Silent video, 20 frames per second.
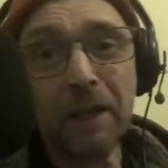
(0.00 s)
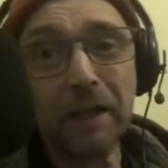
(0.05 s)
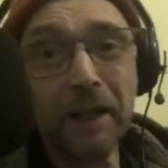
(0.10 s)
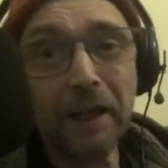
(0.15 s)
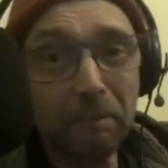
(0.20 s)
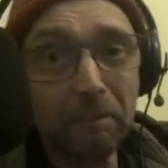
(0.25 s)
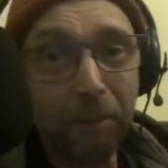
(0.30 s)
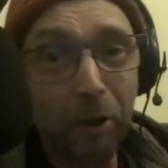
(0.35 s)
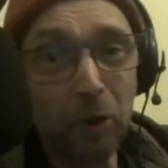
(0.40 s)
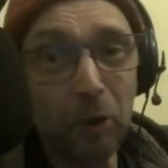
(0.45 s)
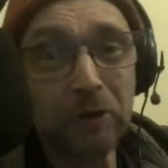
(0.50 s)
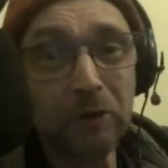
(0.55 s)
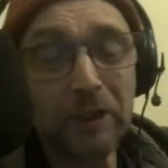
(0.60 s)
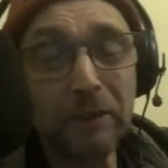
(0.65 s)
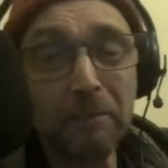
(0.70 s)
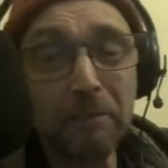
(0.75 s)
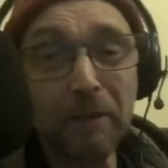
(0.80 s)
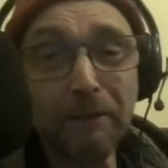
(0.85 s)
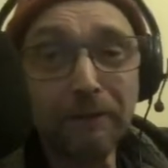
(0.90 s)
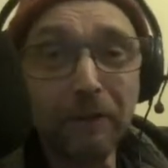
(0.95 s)
And I
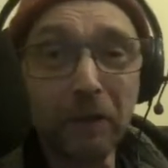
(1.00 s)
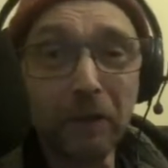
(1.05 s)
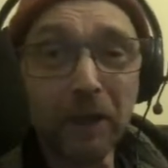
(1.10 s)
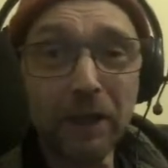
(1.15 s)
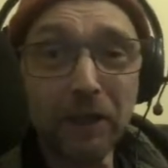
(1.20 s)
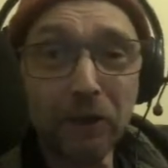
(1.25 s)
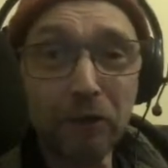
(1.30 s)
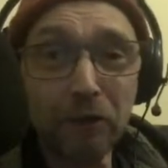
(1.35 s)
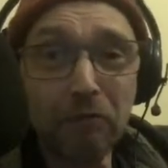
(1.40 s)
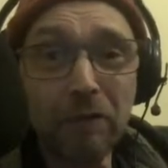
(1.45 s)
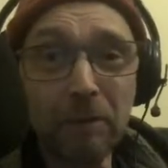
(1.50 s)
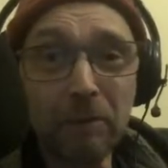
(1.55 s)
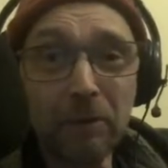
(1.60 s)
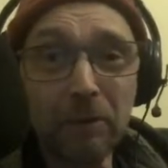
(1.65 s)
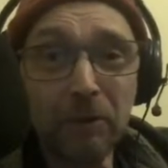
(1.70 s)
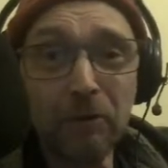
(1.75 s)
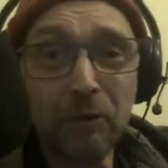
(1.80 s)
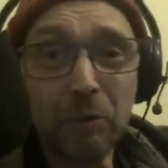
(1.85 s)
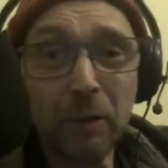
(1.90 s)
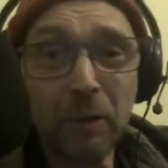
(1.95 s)
posted my fucking script
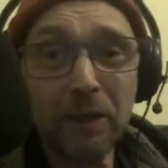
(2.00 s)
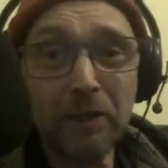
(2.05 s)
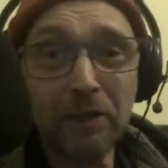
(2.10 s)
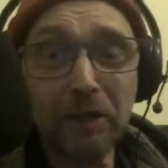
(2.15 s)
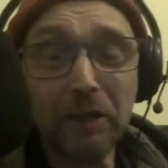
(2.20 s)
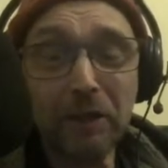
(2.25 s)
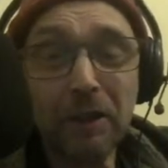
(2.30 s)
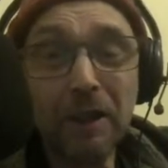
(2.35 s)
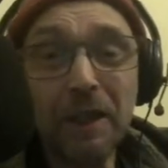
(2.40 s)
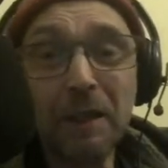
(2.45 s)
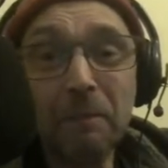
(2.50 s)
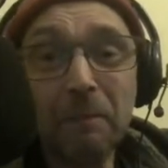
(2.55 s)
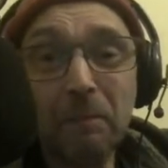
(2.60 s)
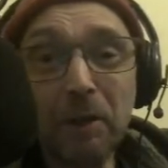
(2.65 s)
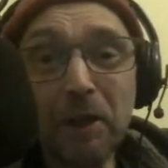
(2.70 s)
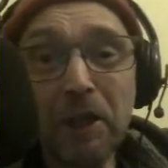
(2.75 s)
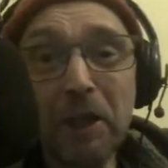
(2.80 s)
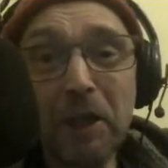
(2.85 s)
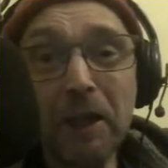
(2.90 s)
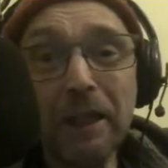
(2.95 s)
on Twitter,
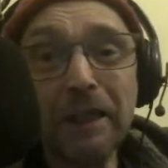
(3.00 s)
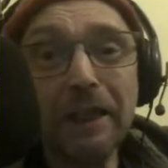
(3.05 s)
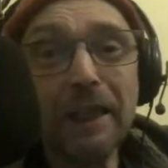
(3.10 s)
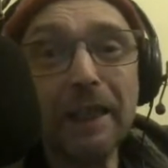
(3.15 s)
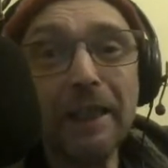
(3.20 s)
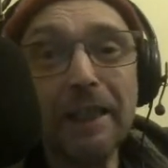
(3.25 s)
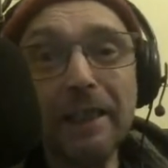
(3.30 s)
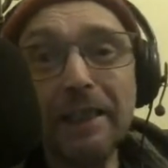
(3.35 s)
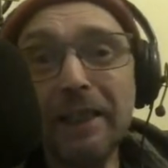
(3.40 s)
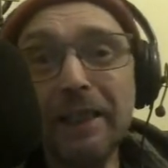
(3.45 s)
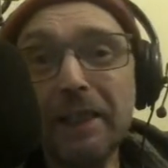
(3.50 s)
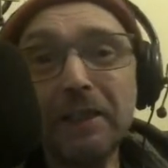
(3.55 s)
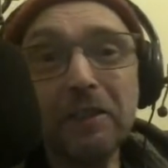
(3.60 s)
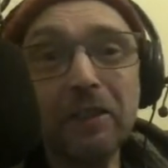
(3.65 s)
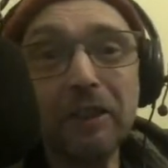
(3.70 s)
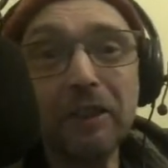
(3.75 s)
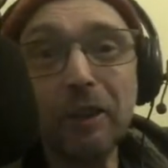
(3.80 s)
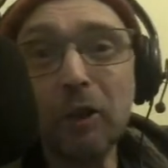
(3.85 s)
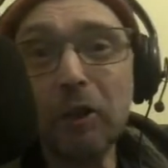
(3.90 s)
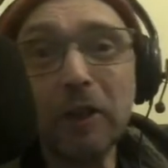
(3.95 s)
but you clearly
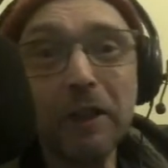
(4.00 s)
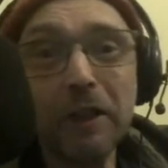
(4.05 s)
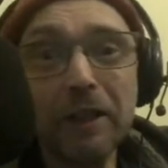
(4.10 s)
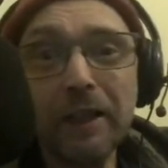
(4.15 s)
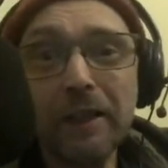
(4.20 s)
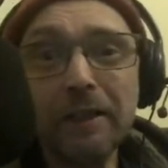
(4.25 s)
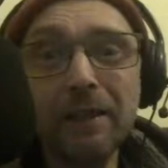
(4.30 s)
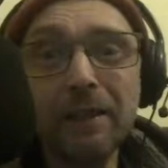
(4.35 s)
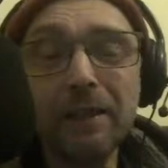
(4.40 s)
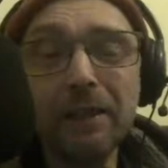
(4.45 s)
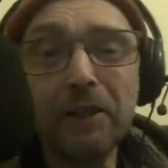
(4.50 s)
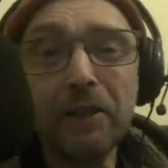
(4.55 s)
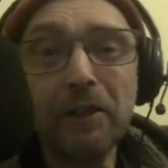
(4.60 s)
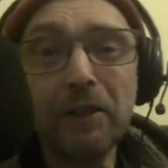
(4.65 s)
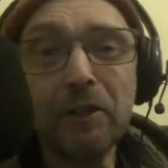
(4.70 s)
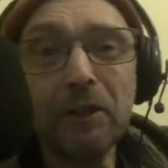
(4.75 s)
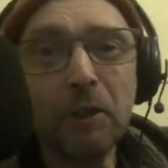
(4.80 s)
didn't look at it, did you?